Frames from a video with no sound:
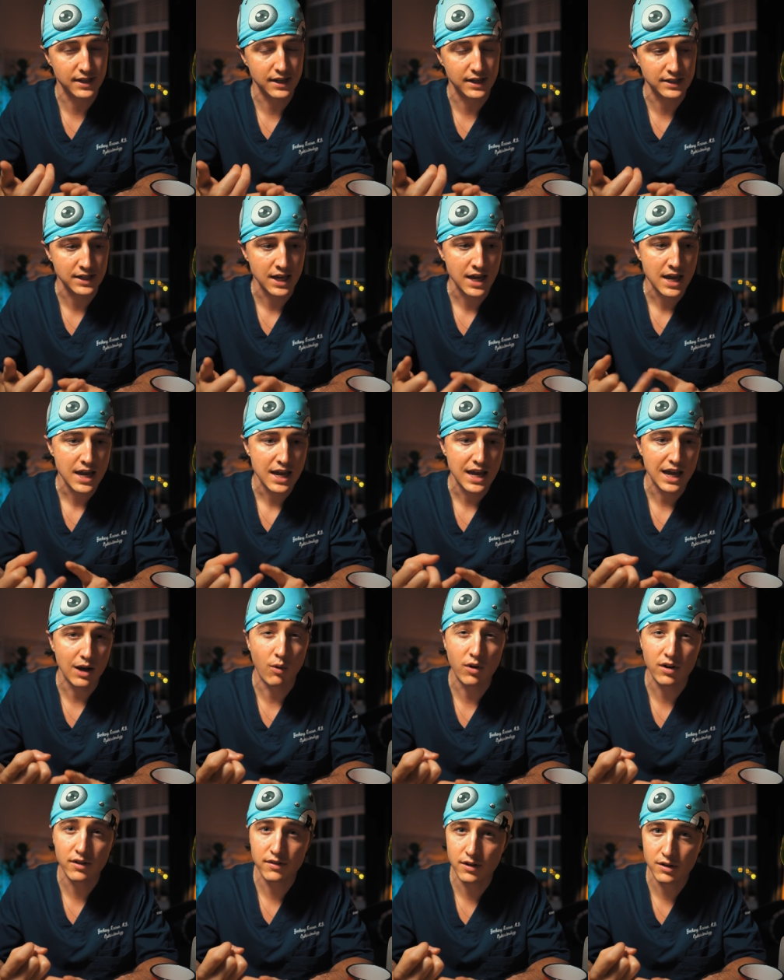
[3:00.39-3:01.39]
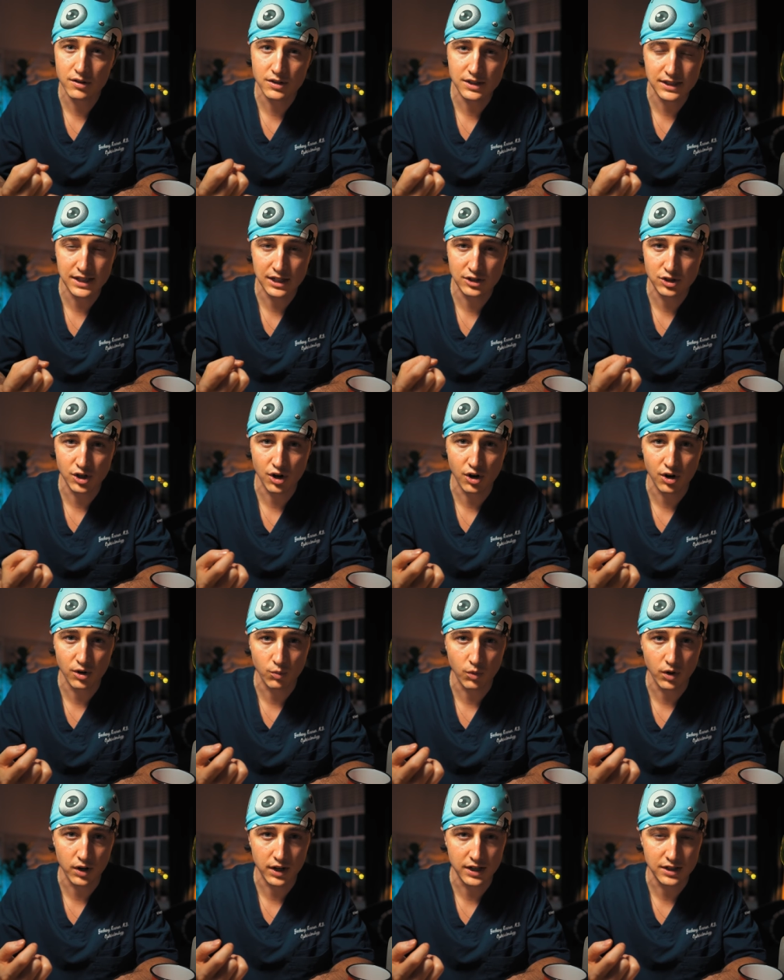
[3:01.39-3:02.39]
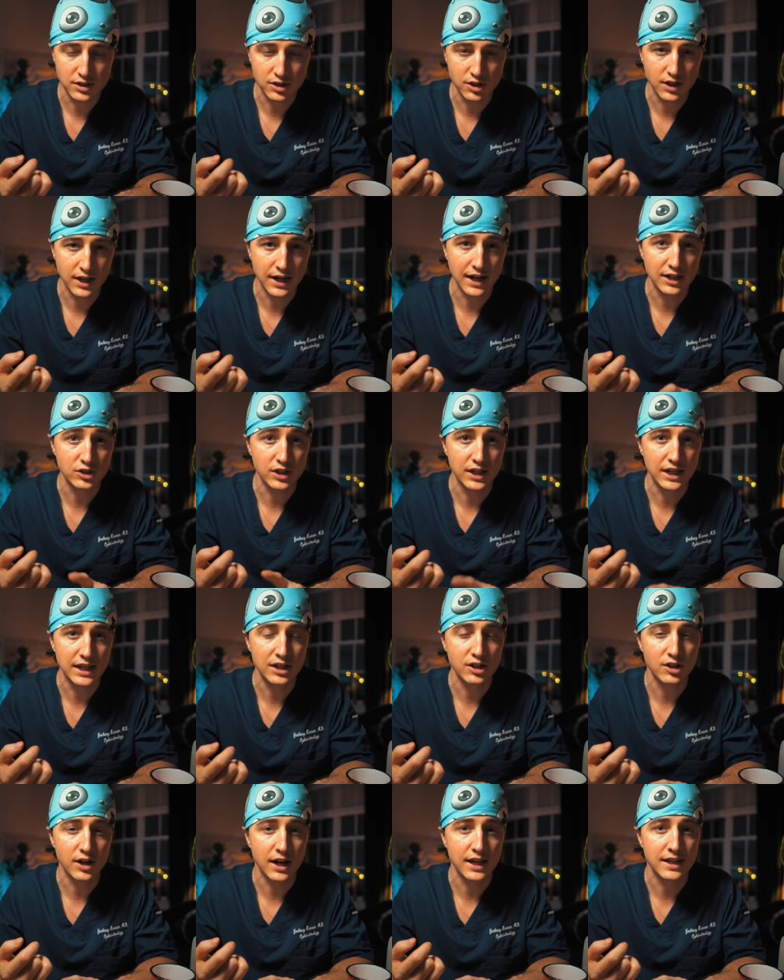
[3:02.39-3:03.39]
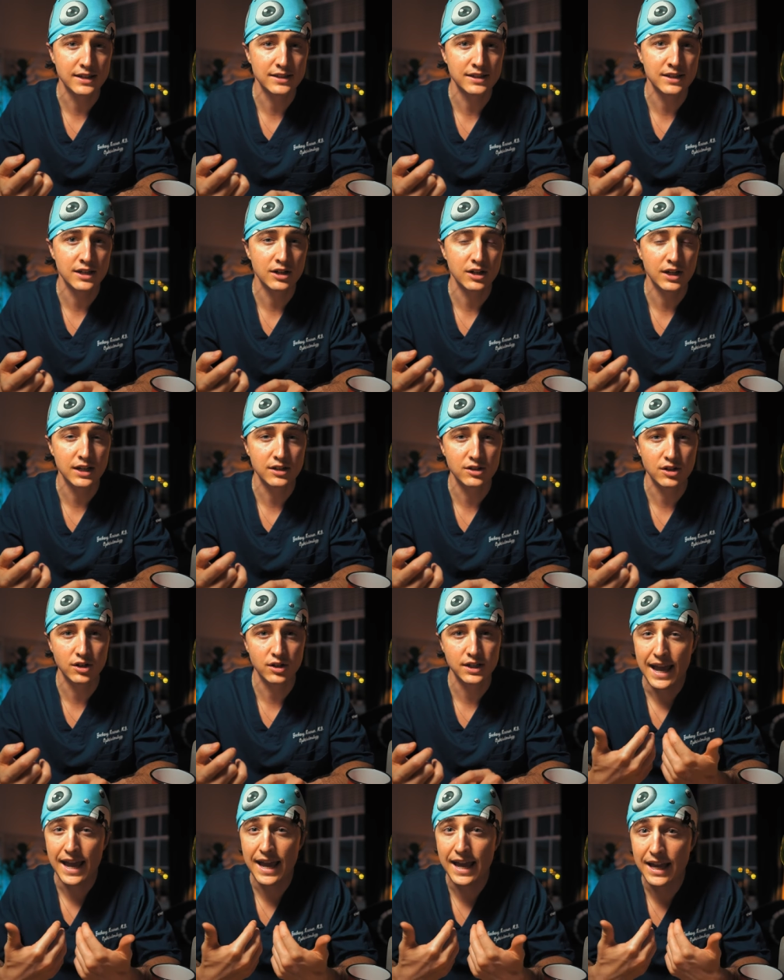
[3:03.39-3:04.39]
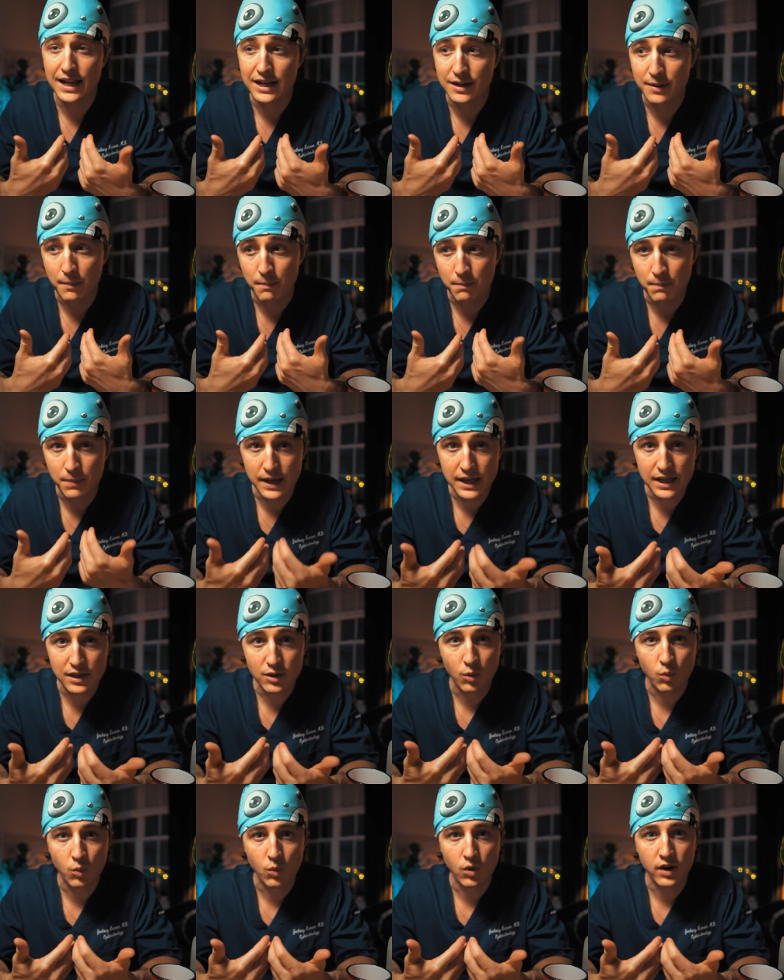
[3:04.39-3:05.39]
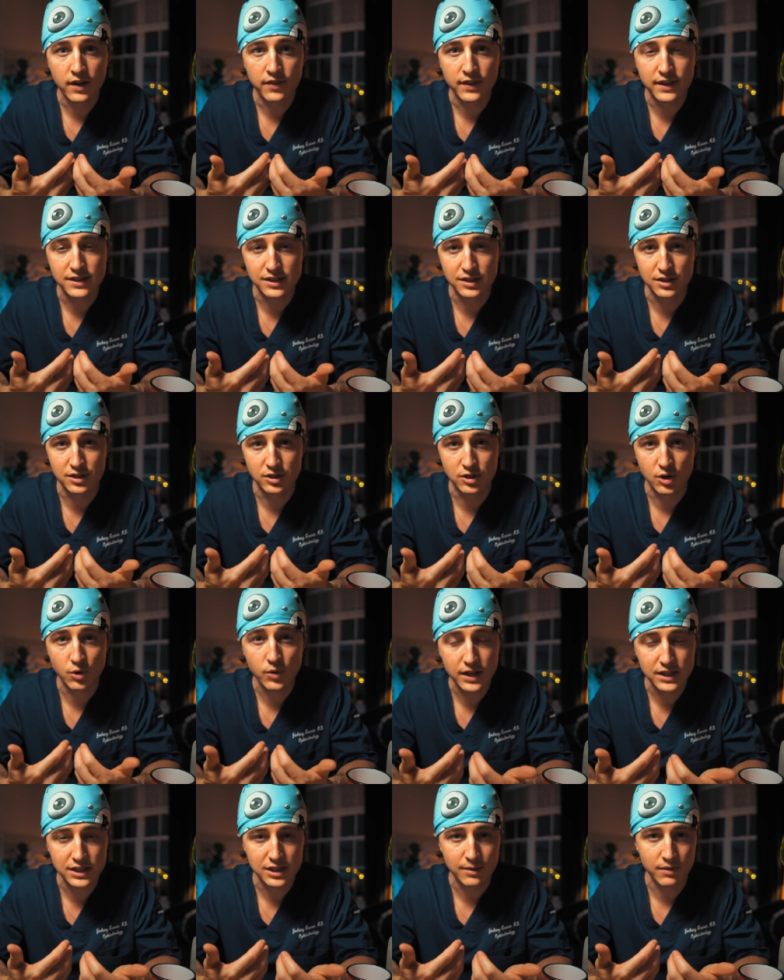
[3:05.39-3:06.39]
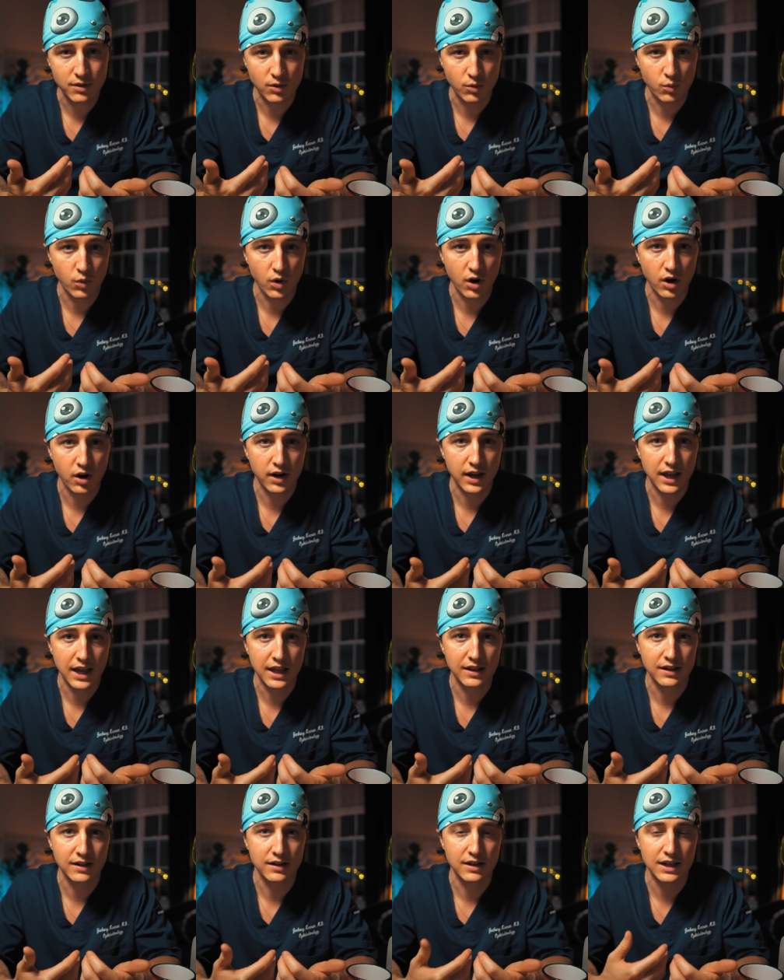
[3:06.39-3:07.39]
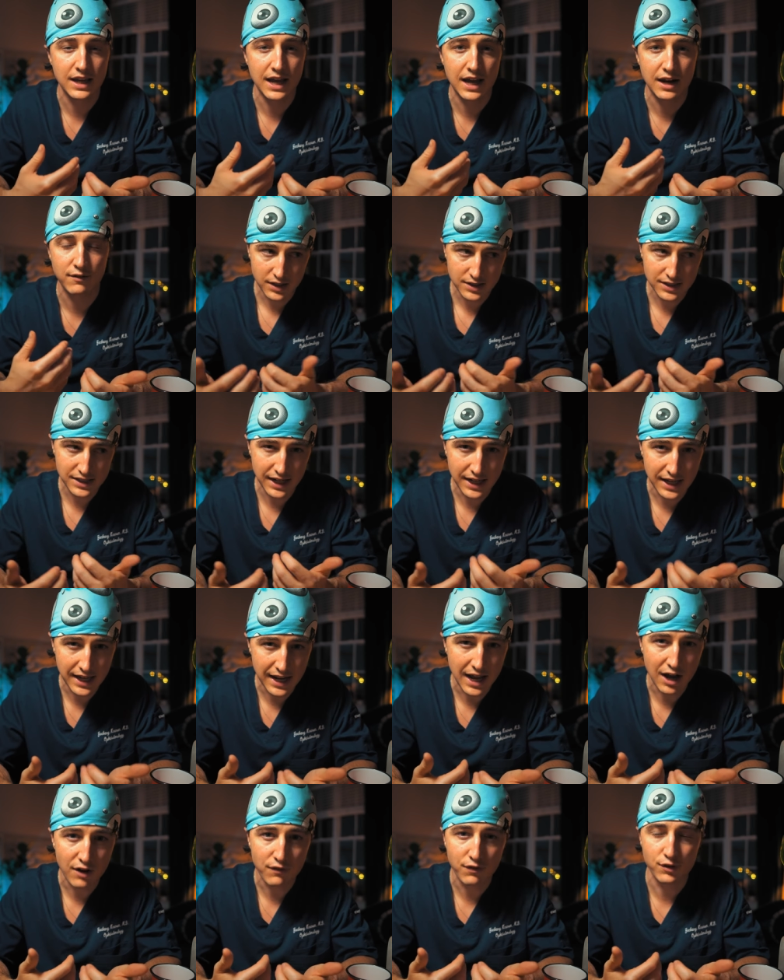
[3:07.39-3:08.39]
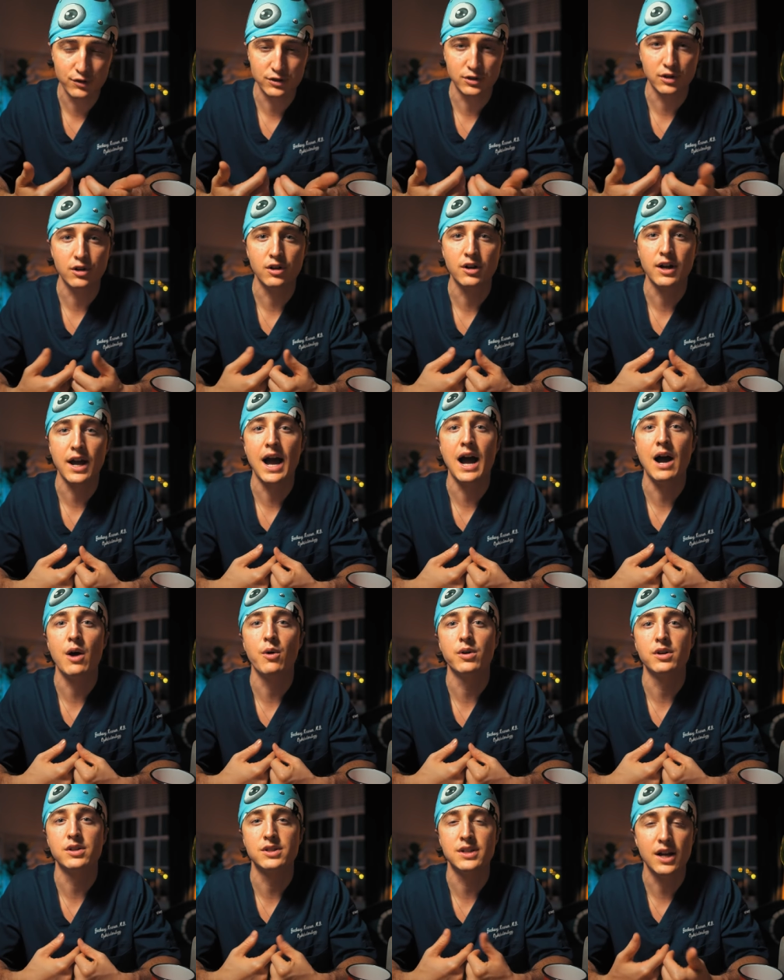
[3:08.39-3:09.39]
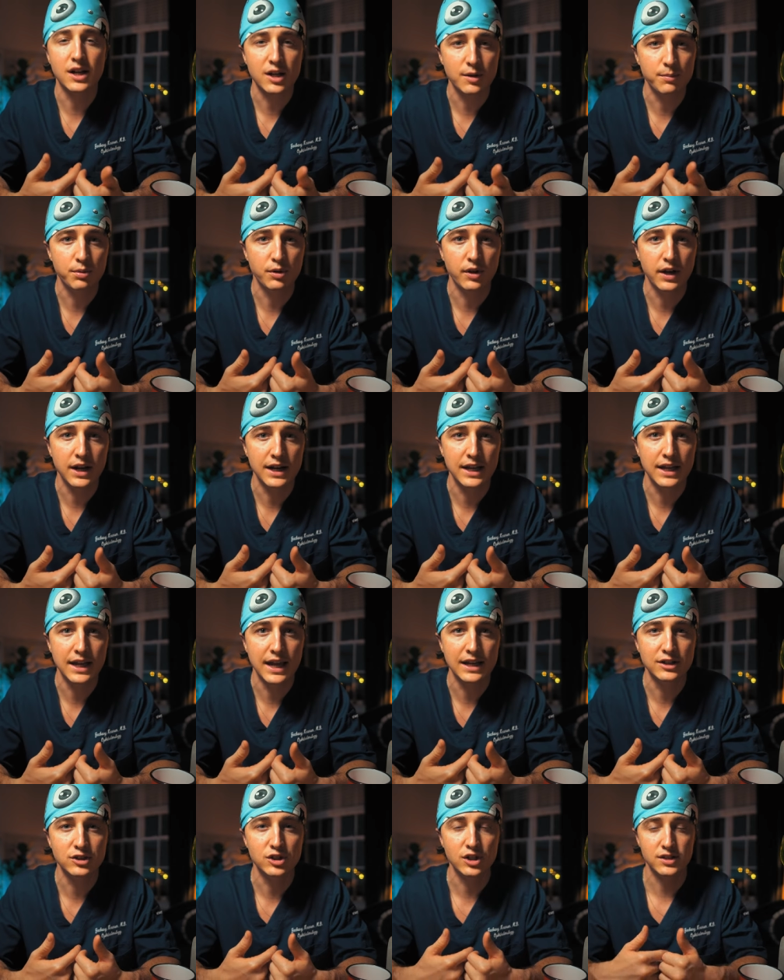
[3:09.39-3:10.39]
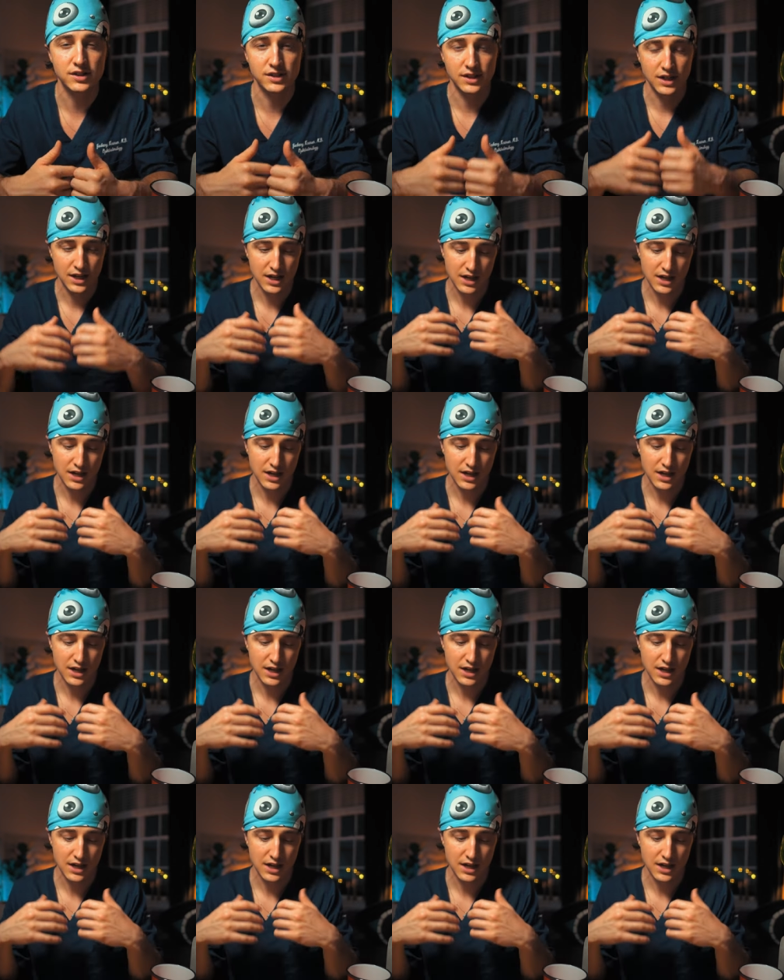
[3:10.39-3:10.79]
things. And one of those is that you're hardworking. So you can actually get your hands in there, get dirty and be the one that's doing some of the work and kind of sticking it out for those long hours, not complaining and just